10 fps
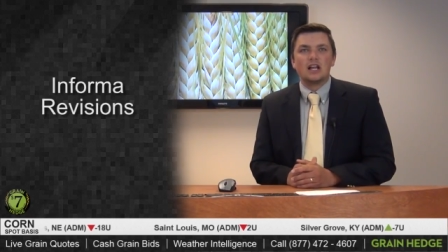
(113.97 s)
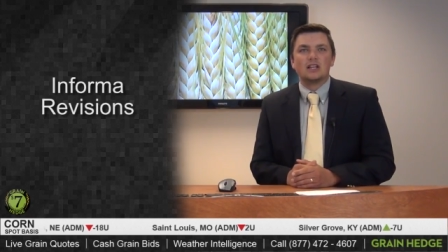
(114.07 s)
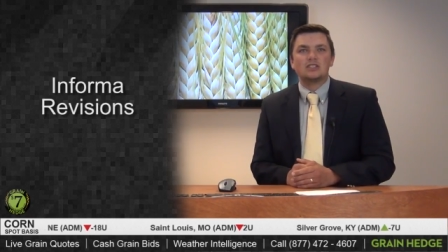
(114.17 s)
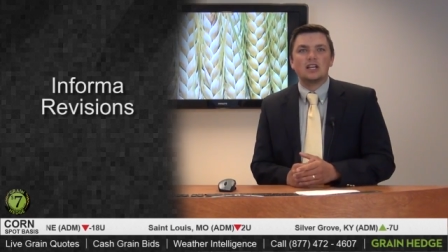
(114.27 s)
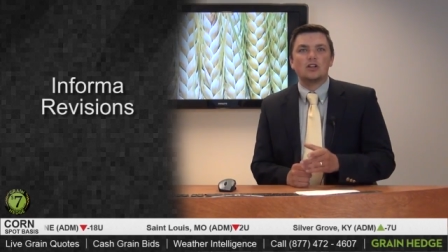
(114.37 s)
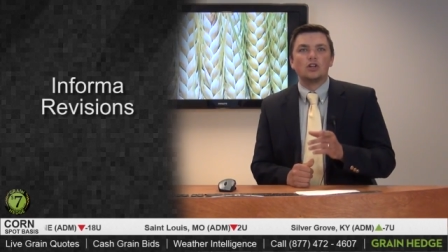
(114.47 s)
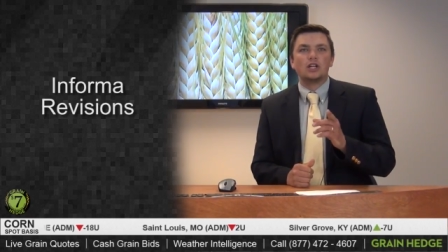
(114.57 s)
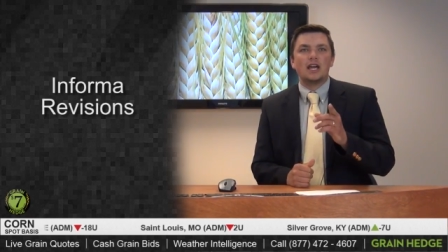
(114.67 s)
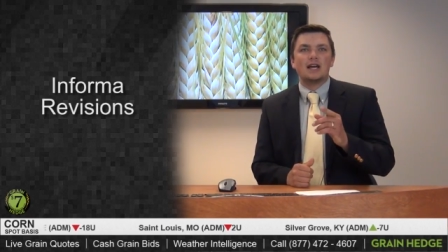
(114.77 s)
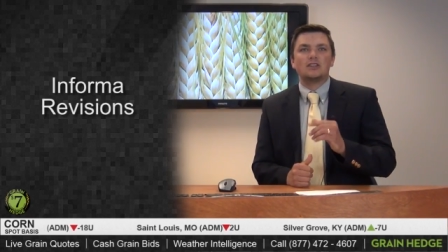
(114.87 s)
Let's take a
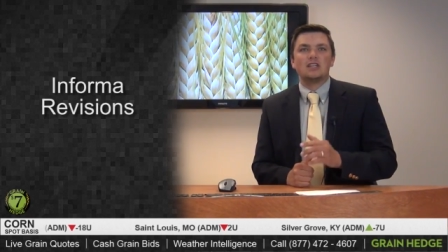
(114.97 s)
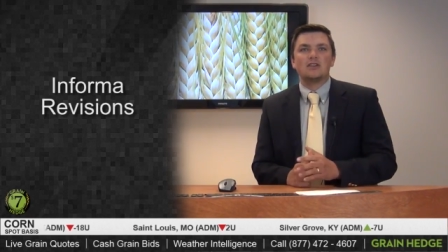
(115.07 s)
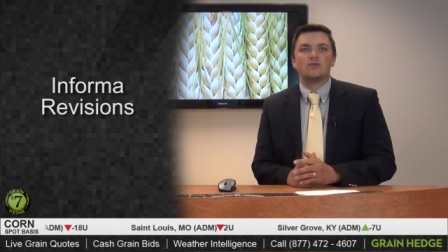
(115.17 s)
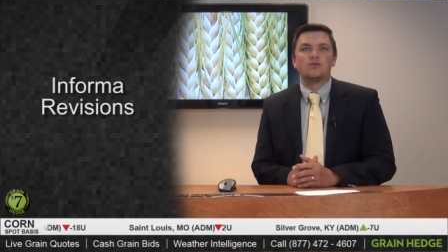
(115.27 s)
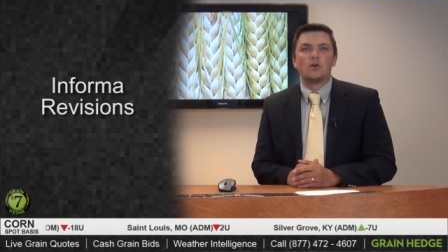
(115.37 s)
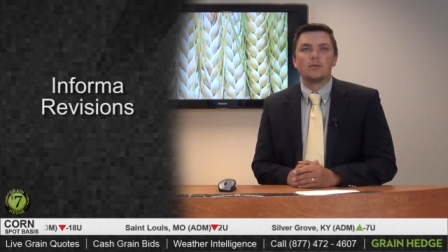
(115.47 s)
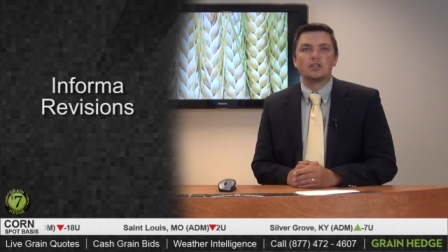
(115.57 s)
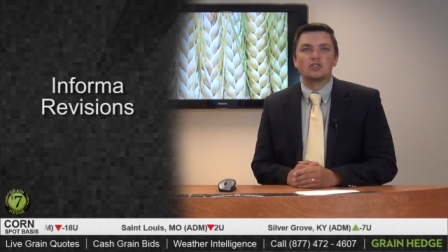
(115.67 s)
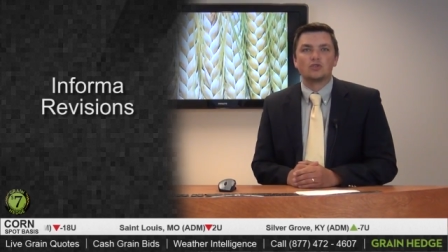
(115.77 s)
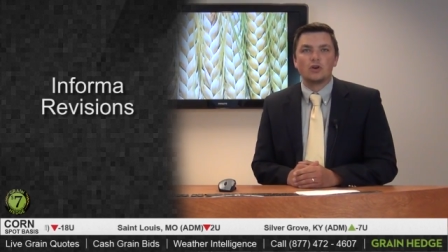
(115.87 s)
look at the
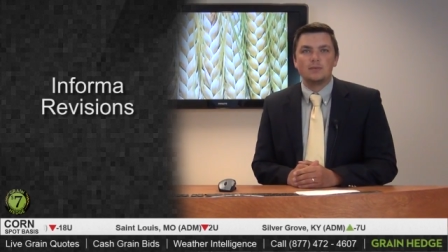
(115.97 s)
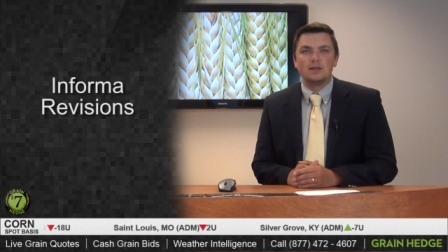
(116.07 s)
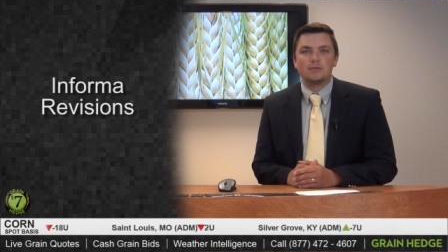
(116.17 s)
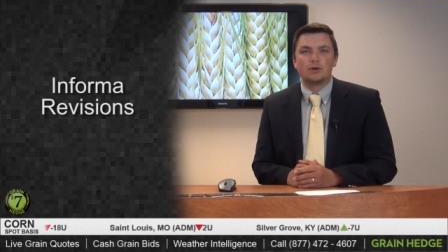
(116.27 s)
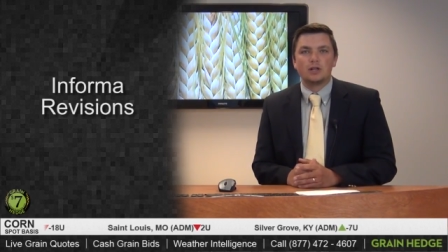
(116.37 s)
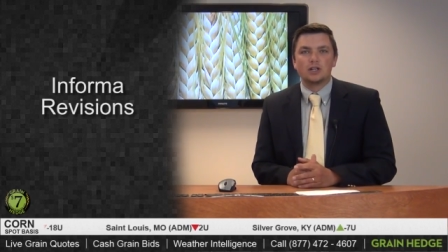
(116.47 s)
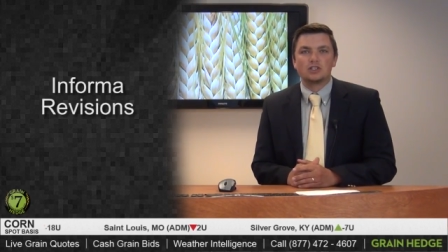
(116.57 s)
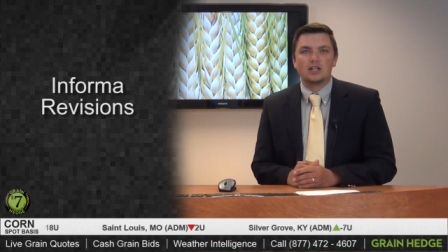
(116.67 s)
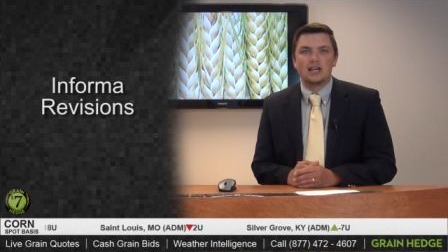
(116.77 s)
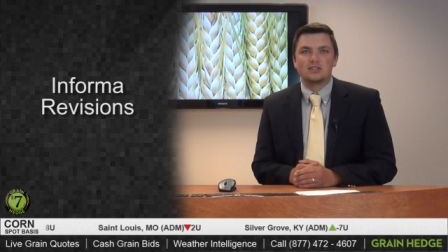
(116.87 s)
Informa soybean
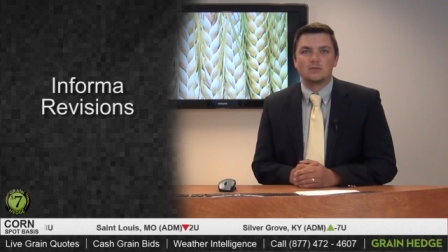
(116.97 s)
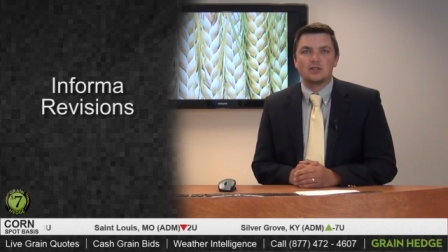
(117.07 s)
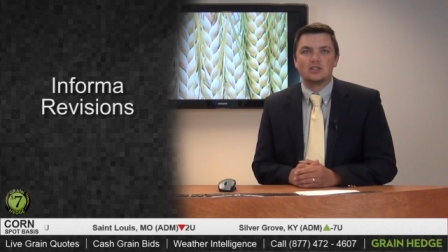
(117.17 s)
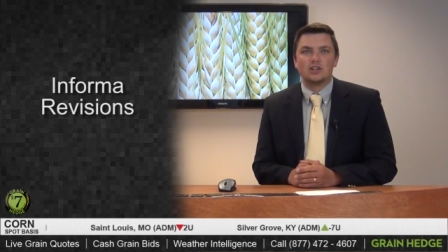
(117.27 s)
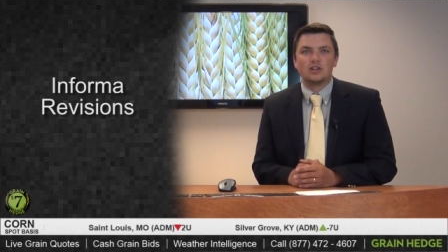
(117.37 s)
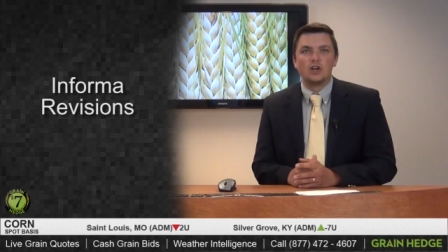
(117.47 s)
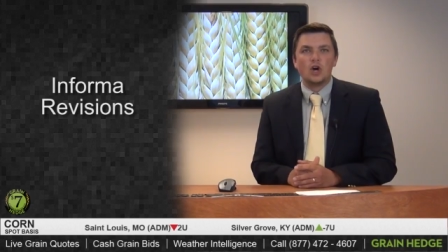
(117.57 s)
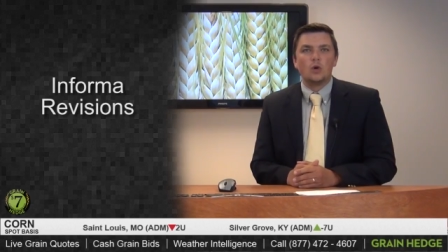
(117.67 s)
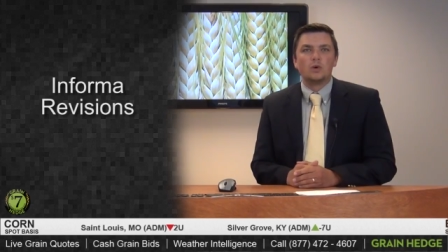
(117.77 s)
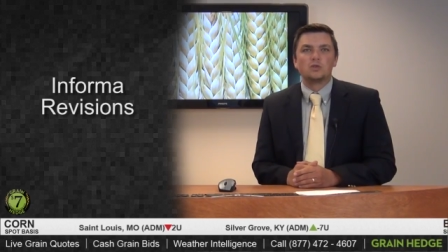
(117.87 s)
production estimates here,
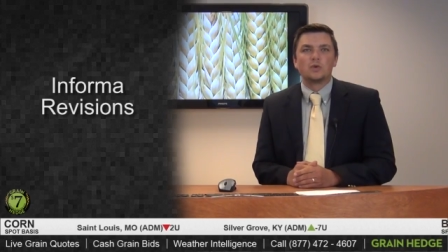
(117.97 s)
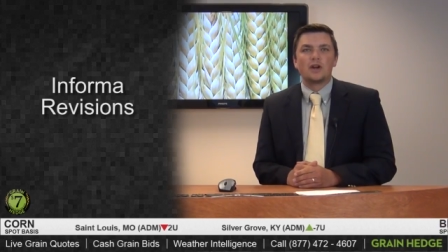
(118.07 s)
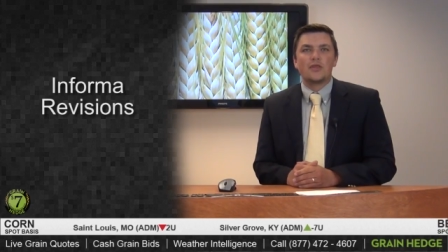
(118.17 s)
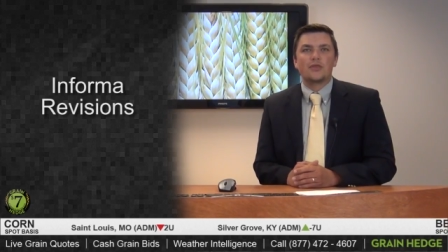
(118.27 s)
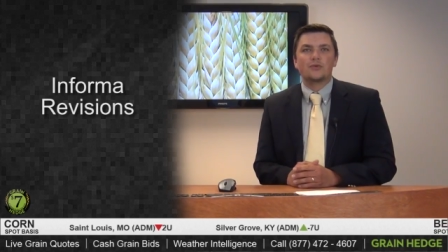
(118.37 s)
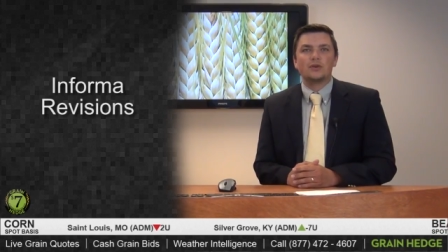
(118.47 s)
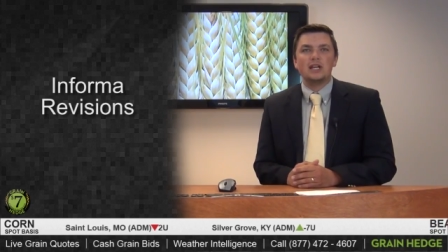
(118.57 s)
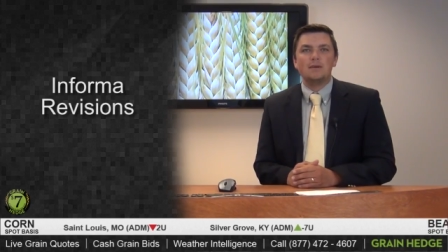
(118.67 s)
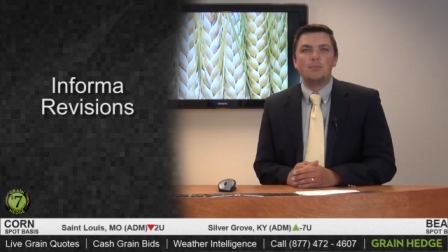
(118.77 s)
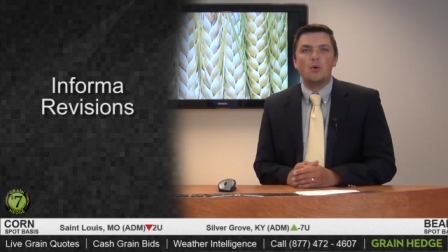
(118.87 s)
which were at
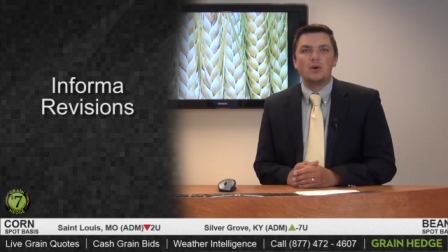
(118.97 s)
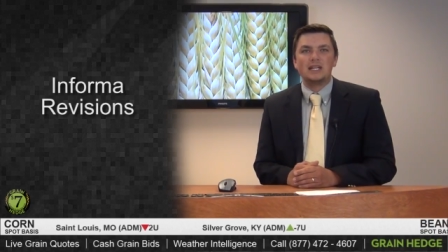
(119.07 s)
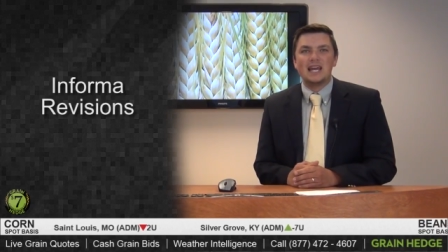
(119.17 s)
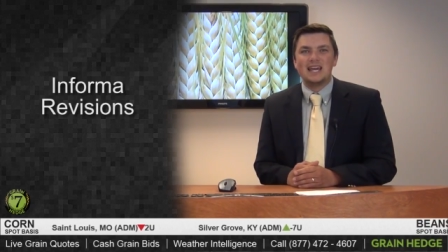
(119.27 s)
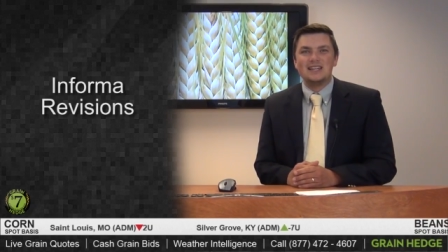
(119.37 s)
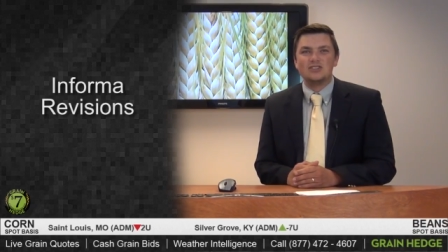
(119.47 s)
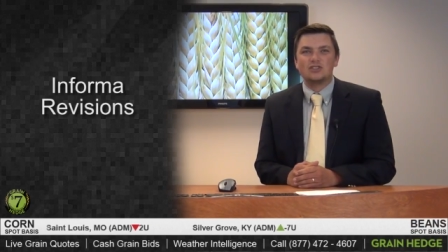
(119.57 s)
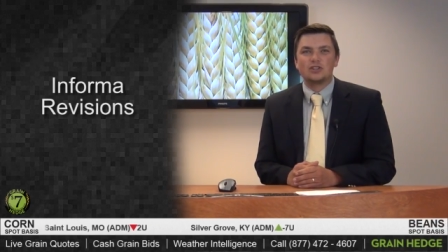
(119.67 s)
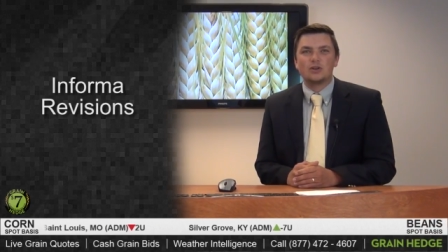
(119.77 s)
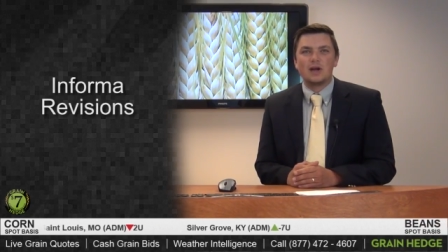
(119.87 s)

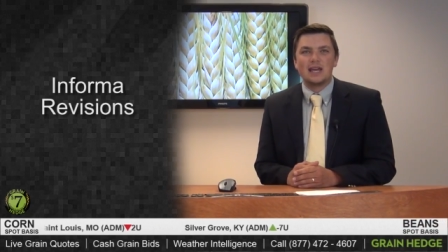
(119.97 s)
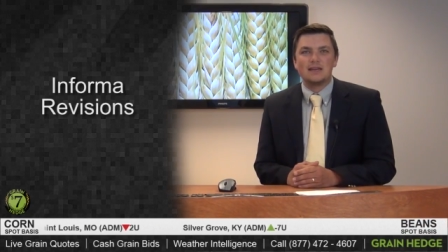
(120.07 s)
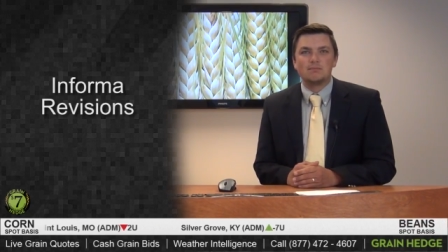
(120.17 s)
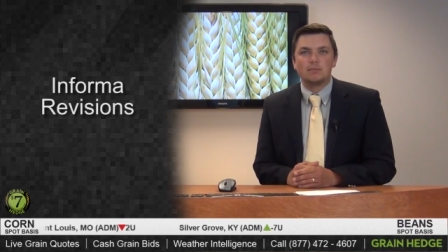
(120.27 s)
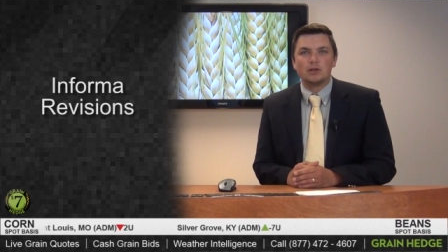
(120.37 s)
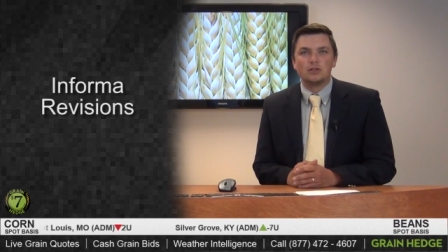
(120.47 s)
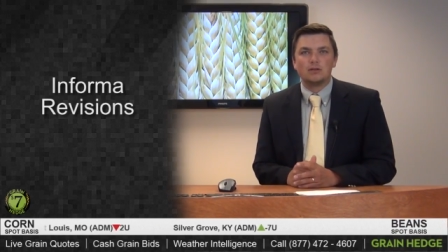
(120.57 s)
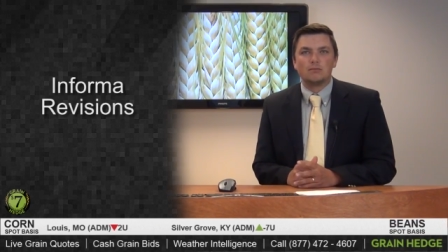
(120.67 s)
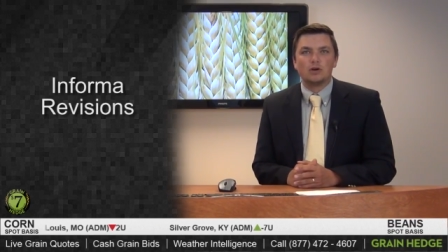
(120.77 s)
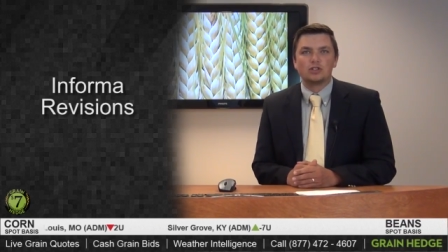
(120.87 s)
3.808
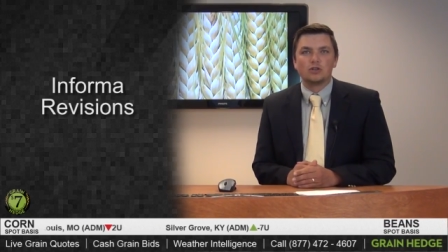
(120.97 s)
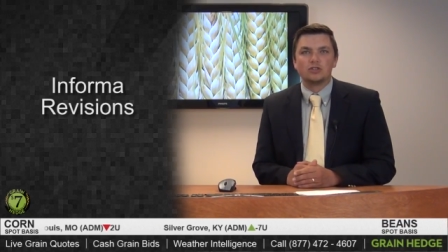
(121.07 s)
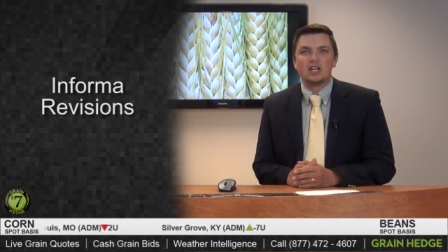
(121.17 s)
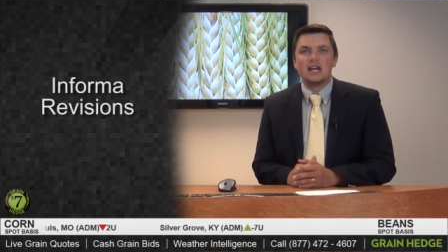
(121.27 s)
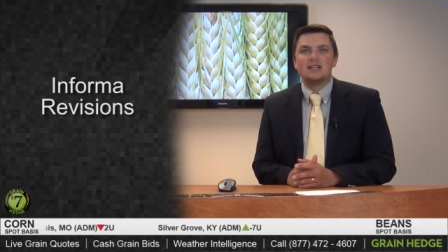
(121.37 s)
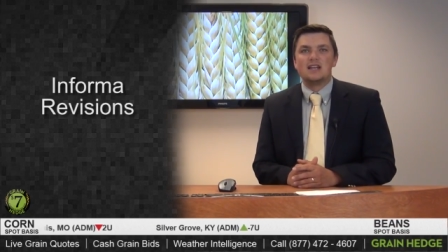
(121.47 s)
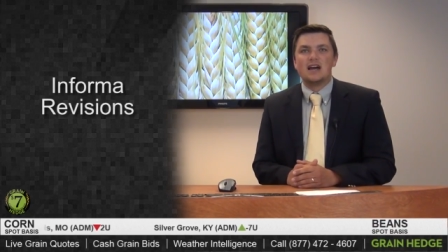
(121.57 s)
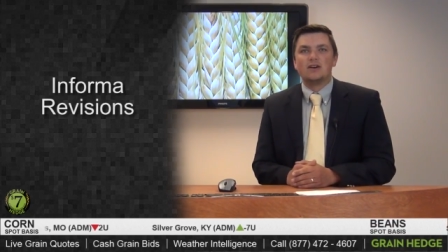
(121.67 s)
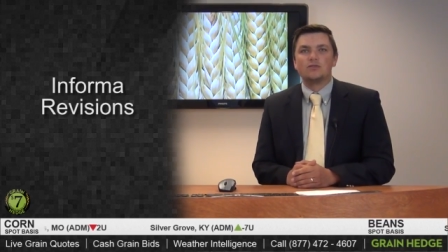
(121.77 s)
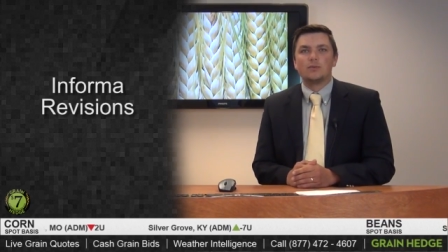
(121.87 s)
billion bushels,
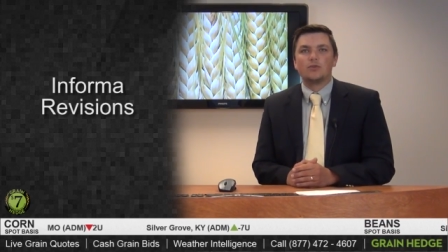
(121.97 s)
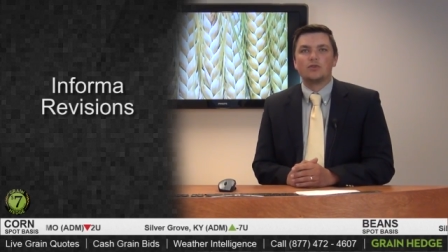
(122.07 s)
down from